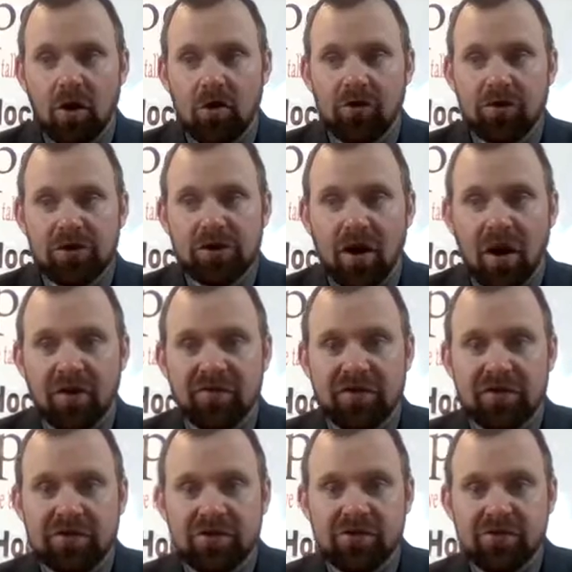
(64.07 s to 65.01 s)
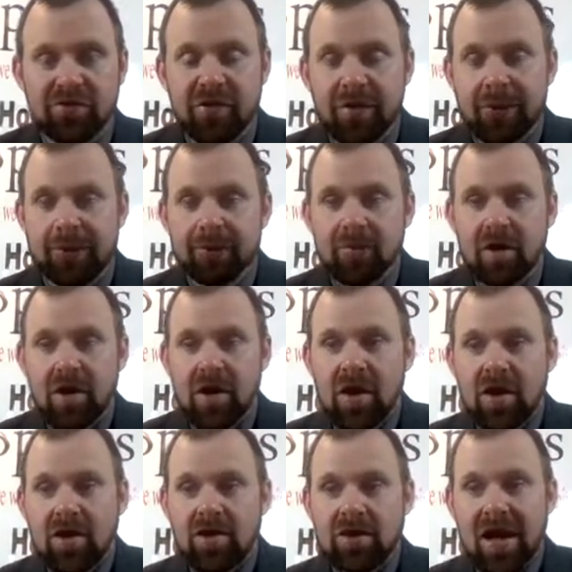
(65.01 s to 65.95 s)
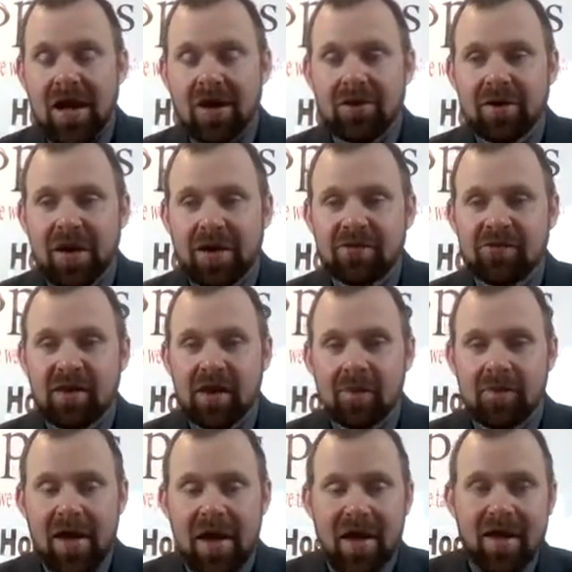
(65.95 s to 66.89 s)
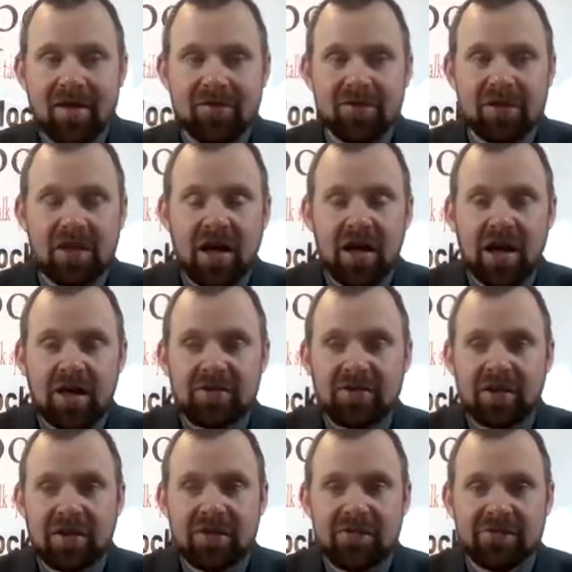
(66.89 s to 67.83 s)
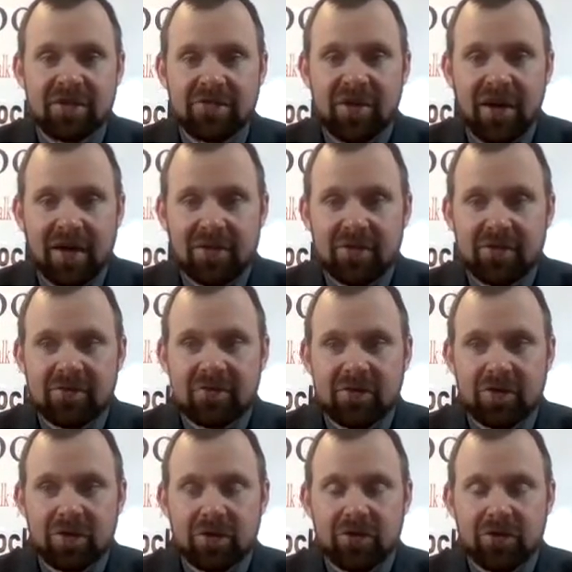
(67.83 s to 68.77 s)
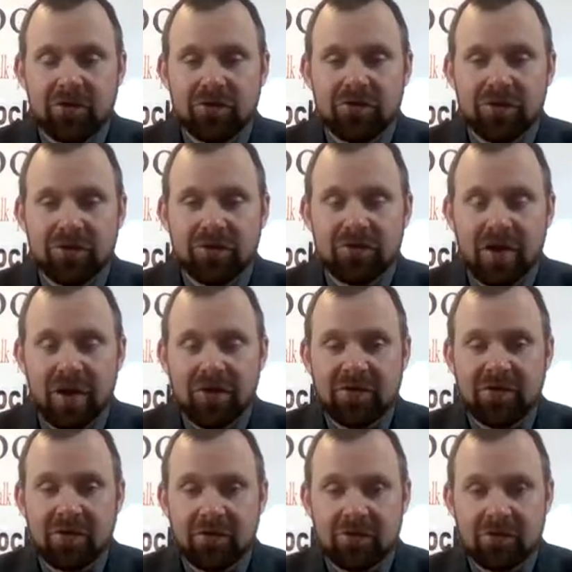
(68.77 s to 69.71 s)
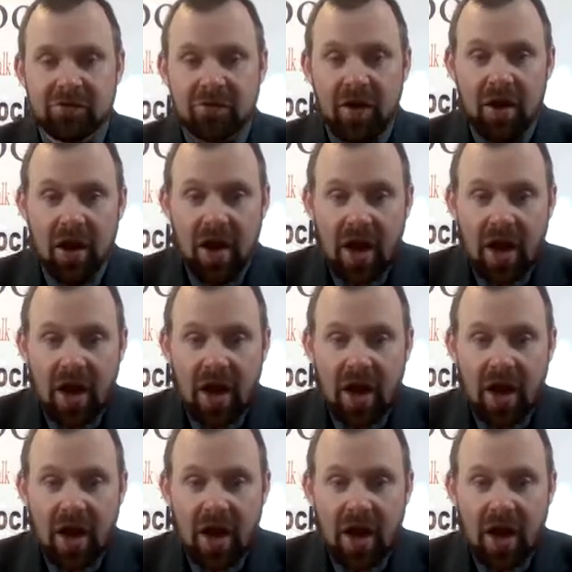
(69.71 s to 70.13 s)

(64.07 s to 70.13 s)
over the Dolphins. Now, the next game you have the Tennessee Titans and the Houston Texans.